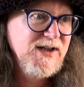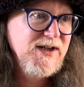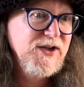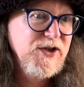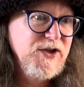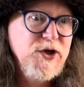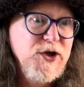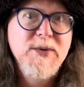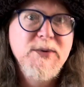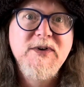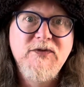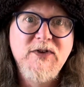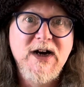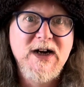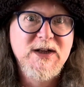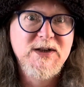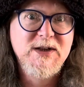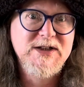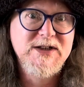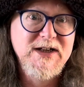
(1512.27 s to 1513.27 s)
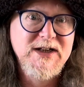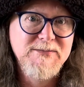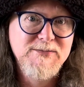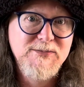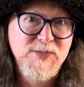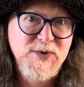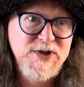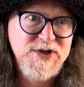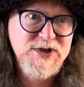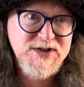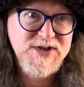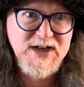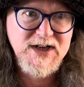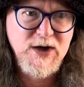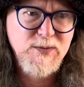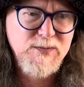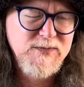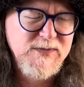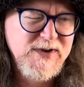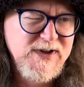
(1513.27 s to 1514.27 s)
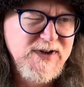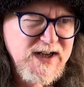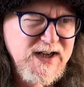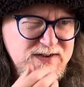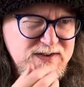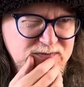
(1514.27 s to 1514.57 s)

Human Frailty, which is an album of theirs